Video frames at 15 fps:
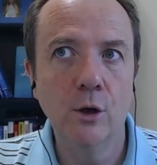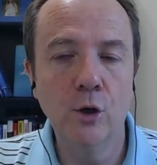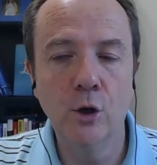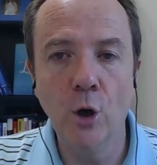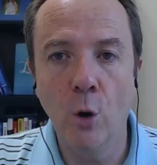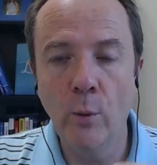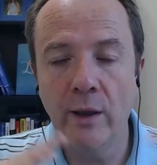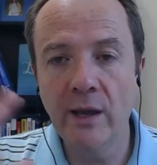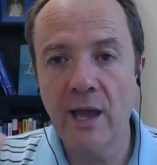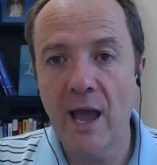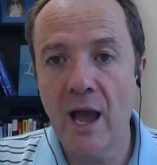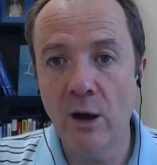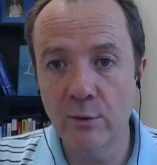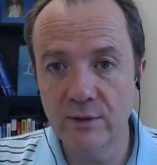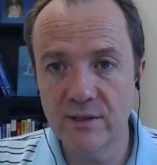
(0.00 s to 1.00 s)
going
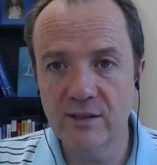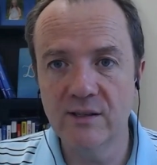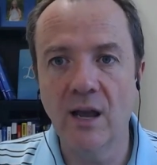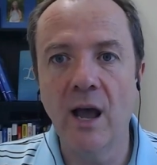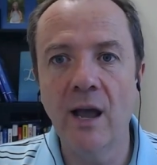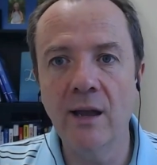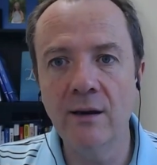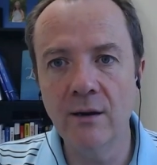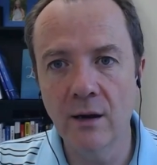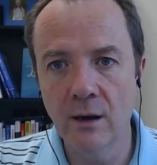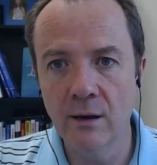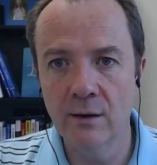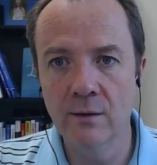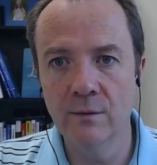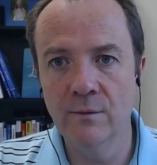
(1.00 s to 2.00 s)
outside
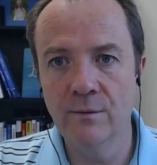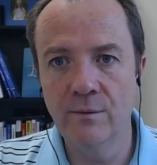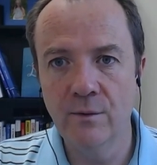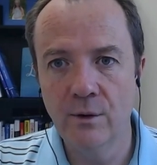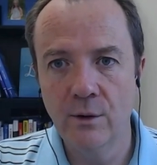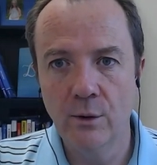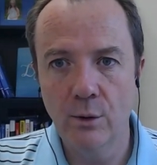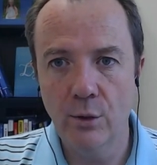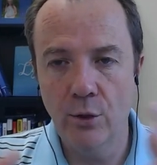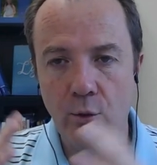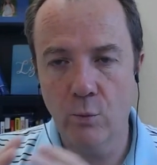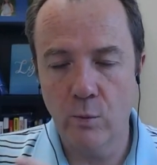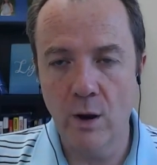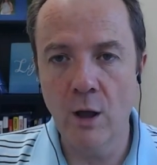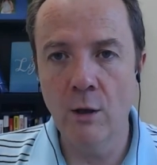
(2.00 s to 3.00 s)
of the
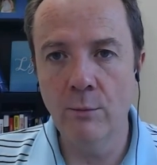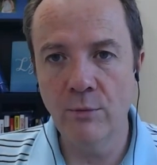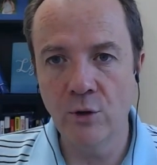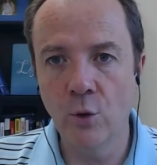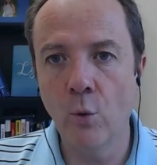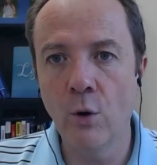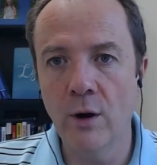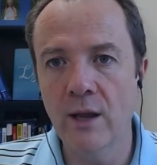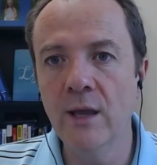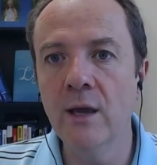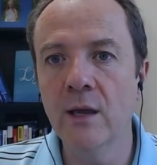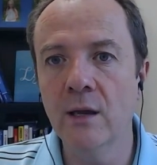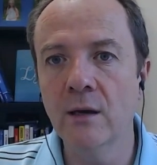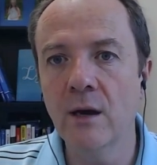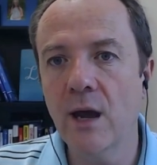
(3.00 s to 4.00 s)
realm you're
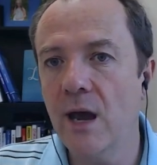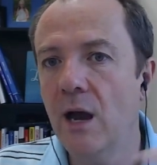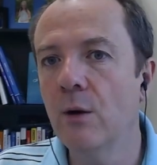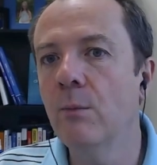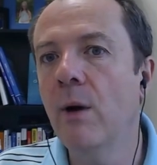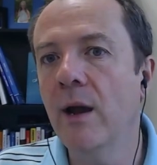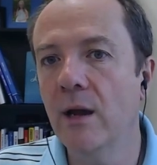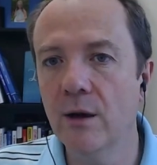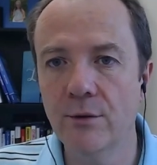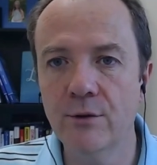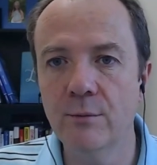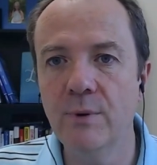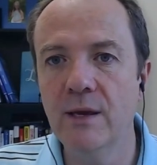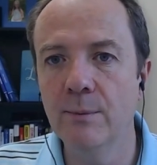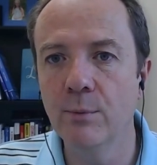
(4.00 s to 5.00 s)
in, how might
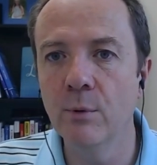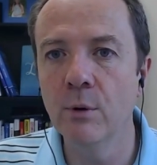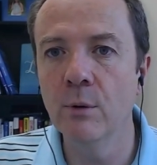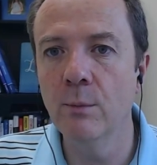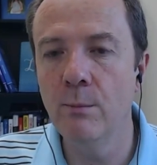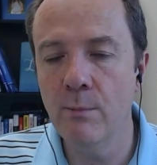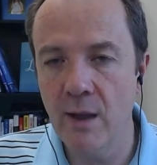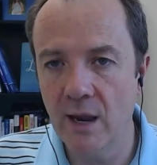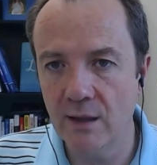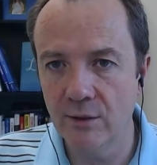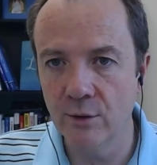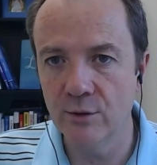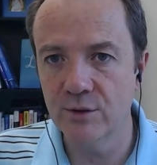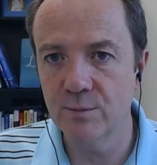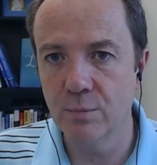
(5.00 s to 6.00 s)
other people make
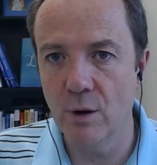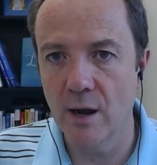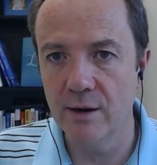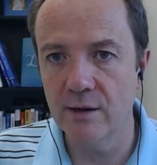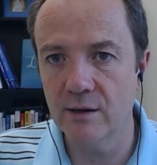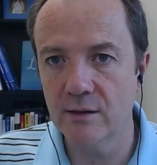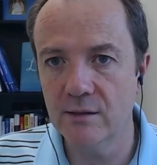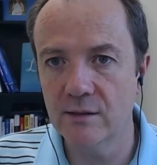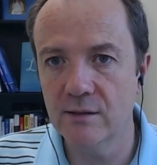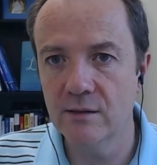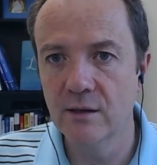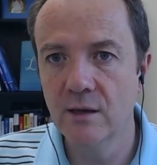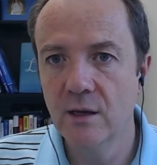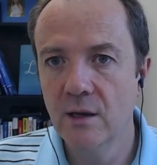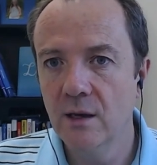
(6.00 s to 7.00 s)
those
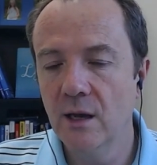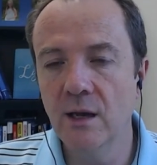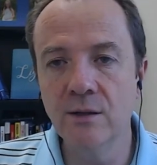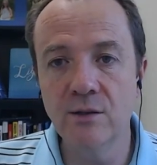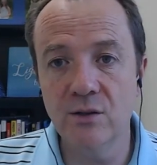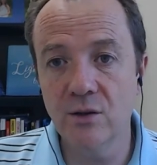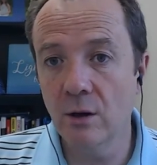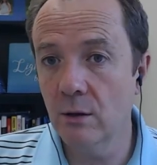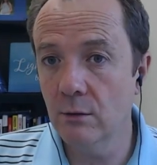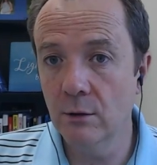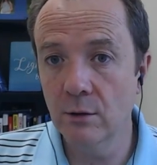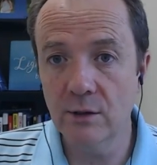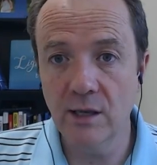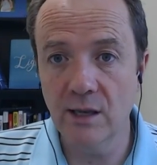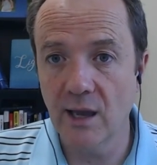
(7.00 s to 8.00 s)
products and start
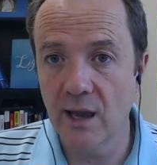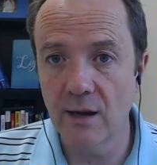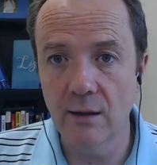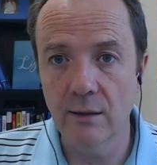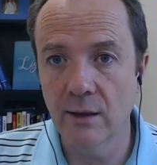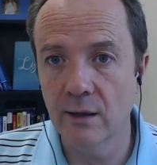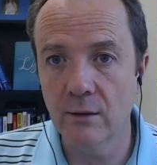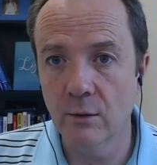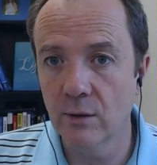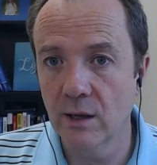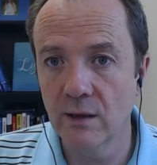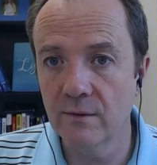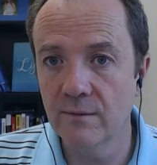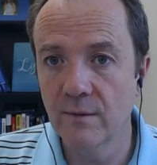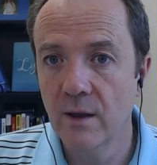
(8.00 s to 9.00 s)
looking at it. Like, okay,
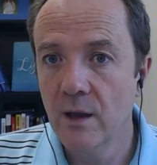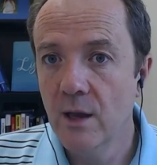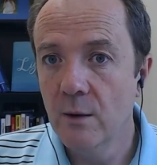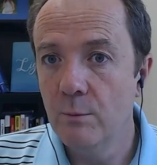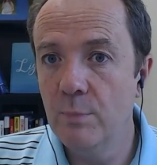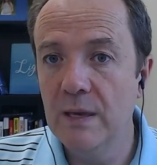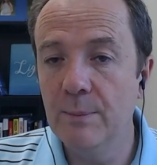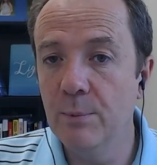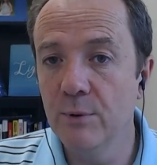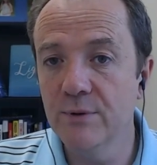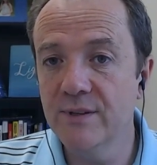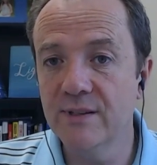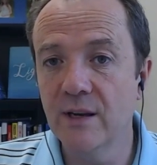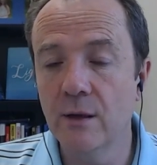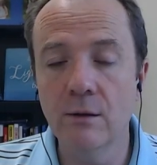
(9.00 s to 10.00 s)
if people
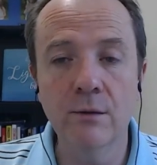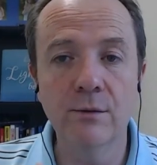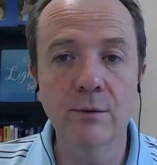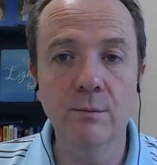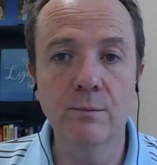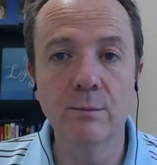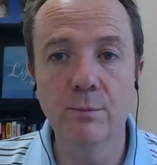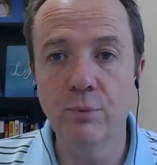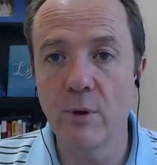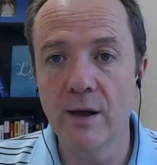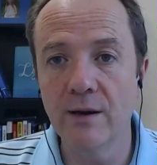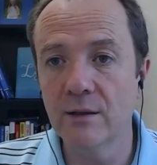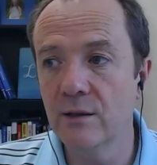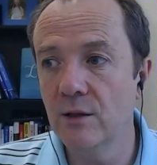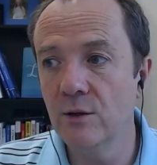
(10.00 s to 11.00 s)
sell the
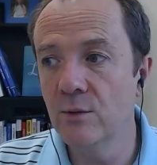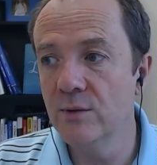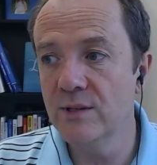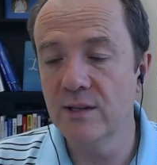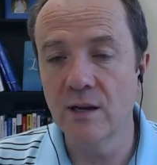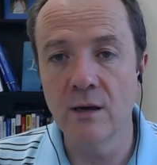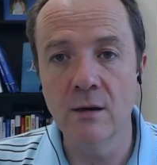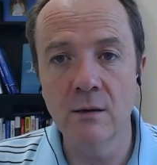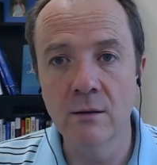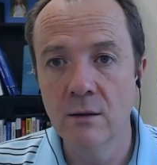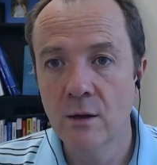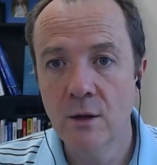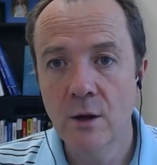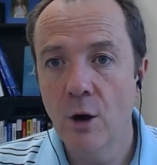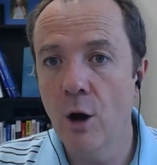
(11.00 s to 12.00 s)
product that you sell
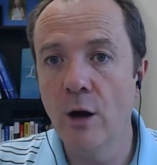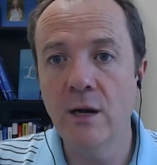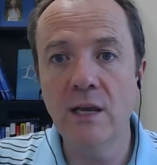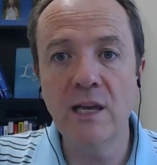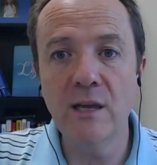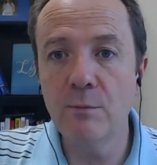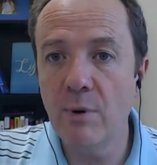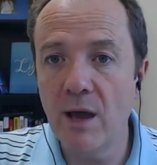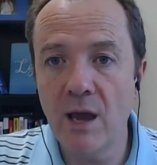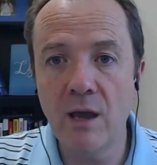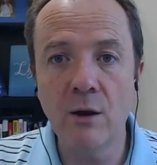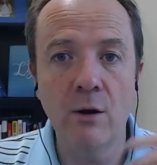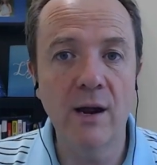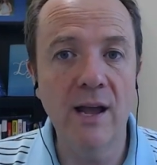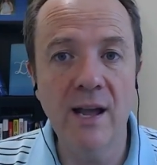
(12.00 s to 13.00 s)
on
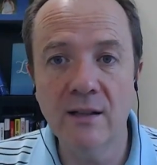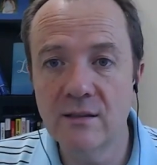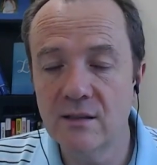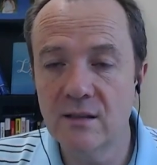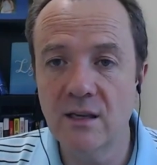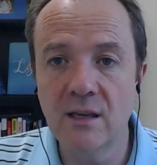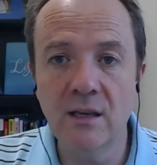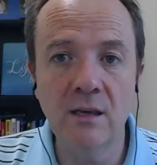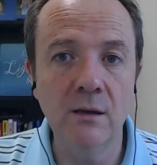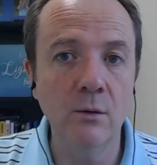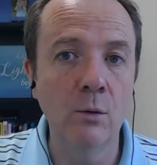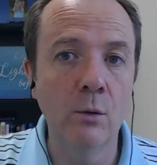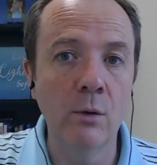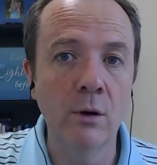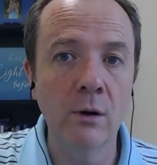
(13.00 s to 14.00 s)
eBay or Etsy
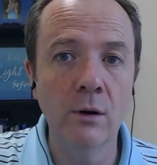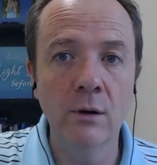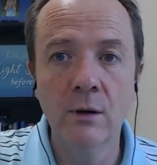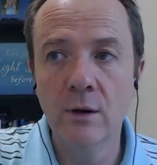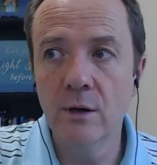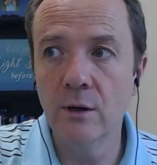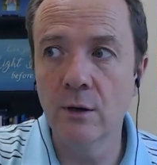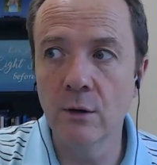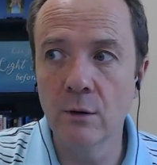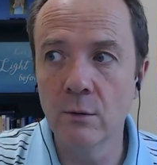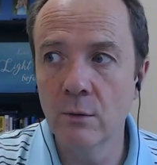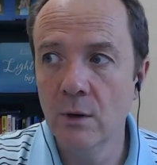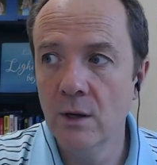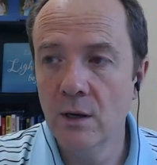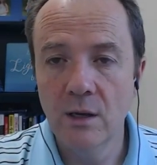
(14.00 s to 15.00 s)
or, you
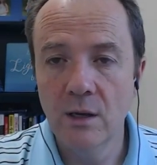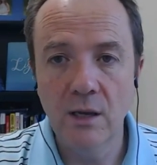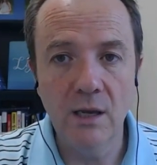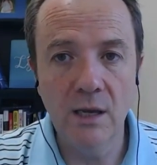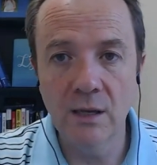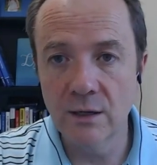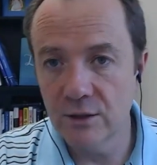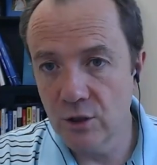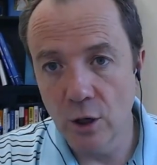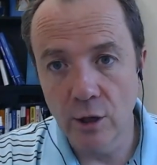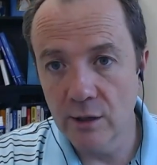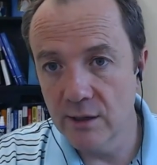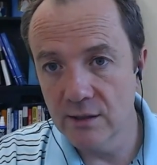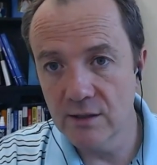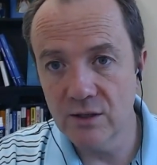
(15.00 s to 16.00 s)
know, in a
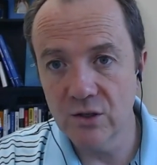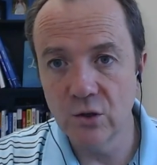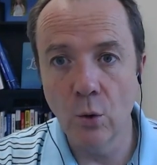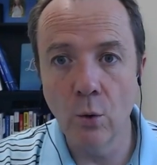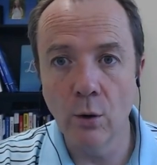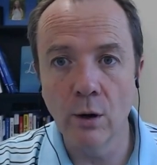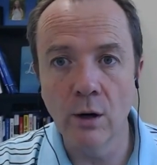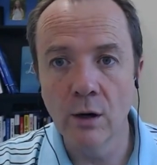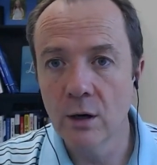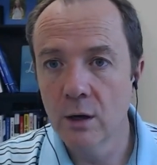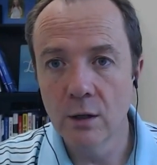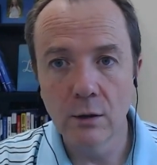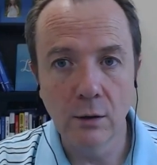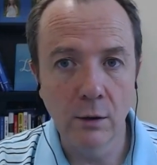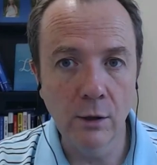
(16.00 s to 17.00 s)
Target store,
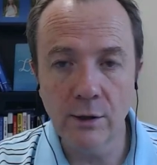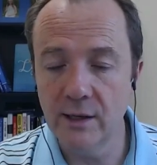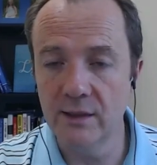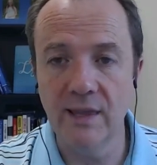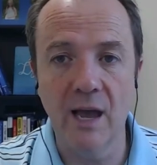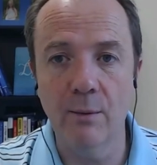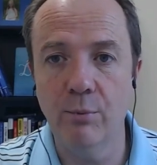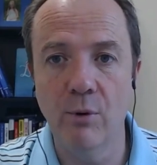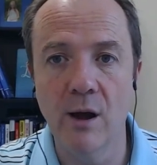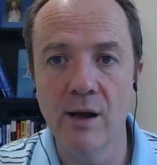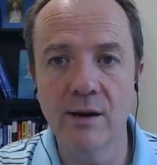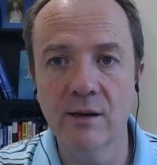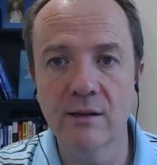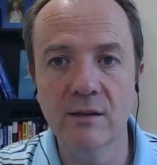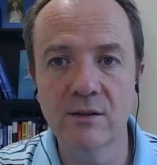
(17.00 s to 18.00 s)
look at that
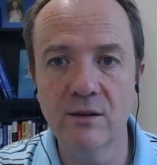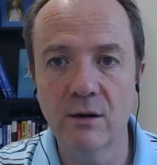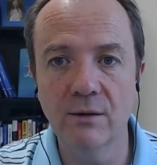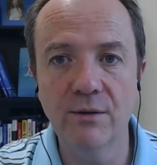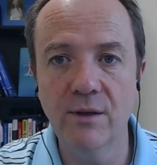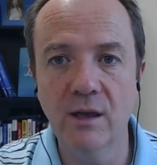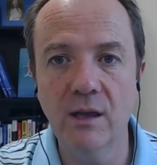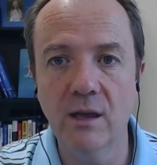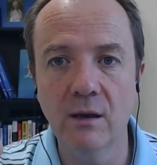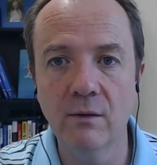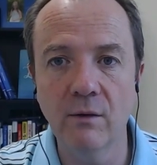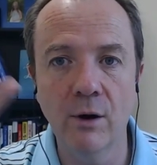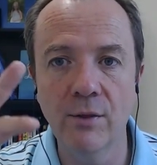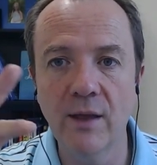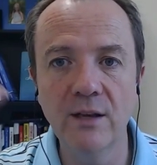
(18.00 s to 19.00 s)
product and start thinking of,
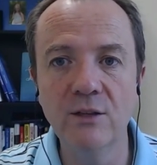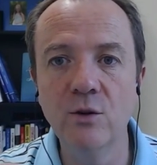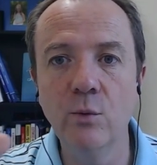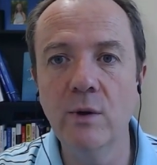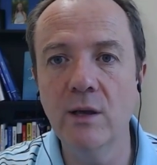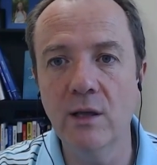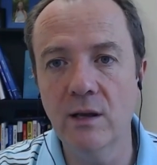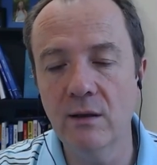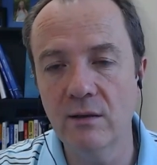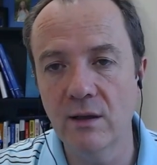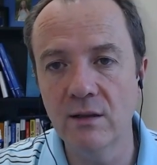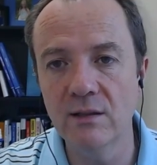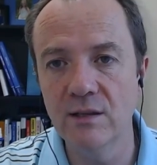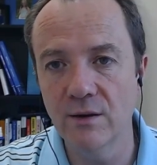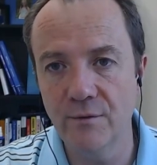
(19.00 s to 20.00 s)
are they doing
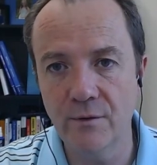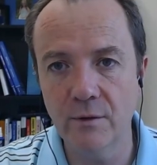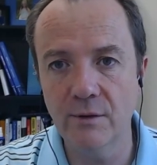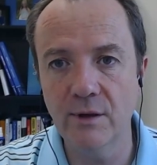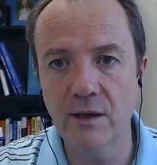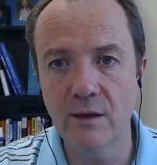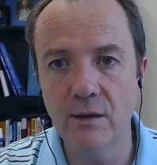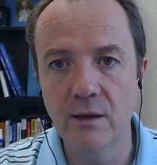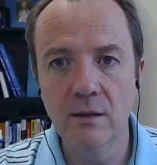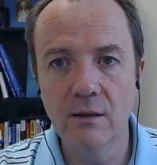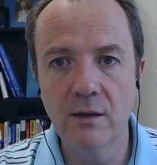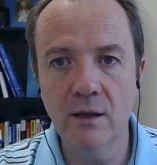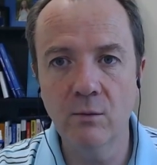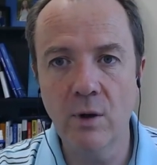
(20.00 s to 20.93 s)
anything differently than